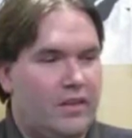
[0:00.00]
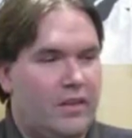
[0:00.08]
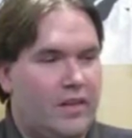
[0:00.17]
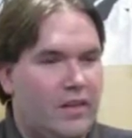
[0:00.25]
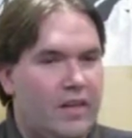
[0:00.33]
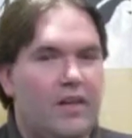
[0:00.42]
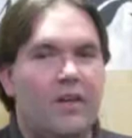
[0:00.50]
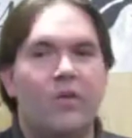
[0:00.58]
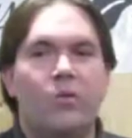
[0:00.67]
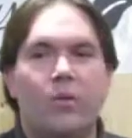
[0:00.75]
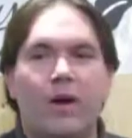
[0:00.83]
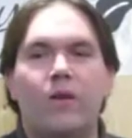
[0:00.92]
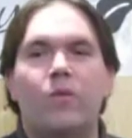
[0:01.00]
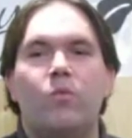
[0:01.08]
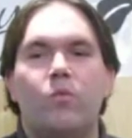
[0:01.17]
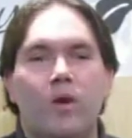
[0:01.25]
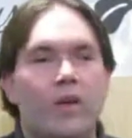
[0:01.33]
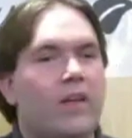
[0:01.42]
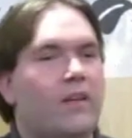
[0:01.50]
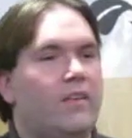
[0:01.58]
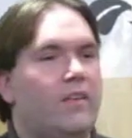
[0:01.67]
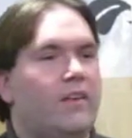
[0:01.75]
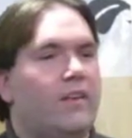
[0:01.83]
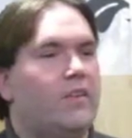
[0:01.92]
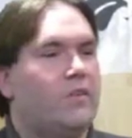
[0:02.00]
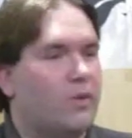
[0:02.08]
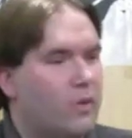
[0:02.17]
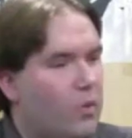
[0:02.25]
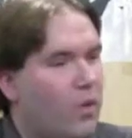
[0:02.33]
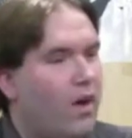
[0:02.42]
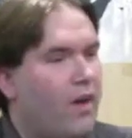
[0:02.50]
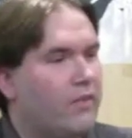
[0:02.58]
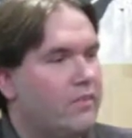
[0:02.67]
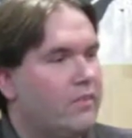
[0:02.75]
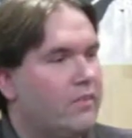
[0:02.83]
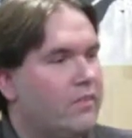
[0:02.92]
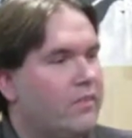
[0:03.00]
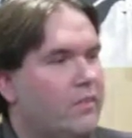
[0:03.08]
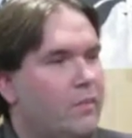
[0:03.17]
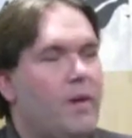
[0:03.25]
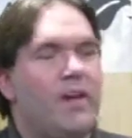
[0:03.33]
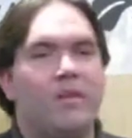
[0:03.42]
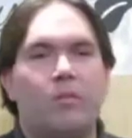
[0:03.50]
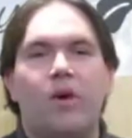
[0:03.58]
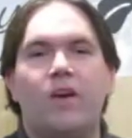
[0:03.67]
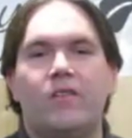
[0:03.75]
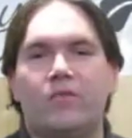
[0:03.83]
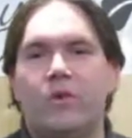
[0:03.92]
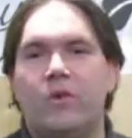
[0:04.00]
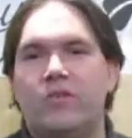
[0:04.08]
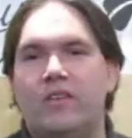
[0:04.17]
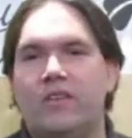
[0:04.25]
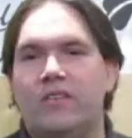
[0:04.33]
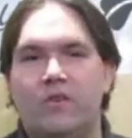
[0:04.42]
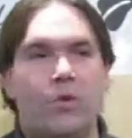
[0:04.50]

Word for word: he went willingly to the cross to pay the price for our sins.